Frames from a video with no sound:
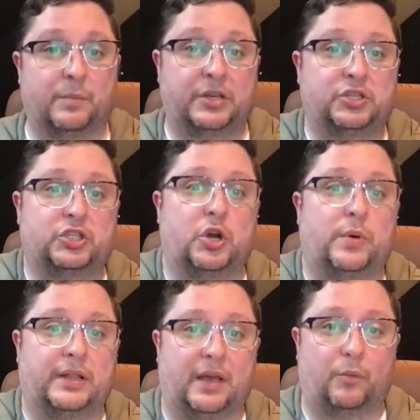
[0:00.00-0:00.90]
by
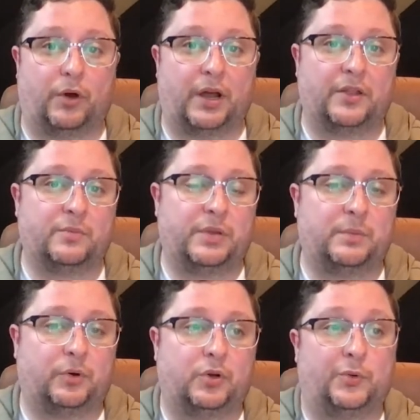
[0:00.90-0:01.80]
showing them what other
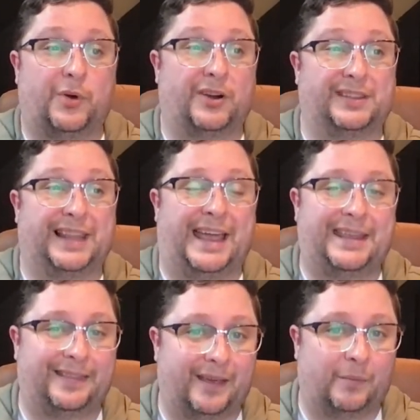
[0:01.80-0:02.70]
people who are
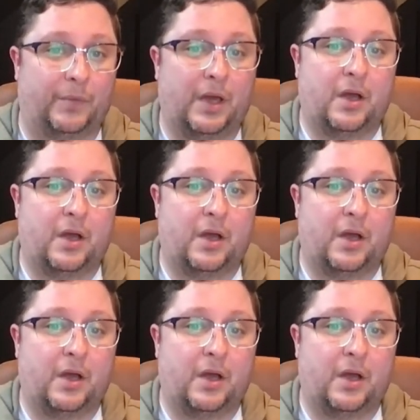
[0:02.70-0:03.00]
like them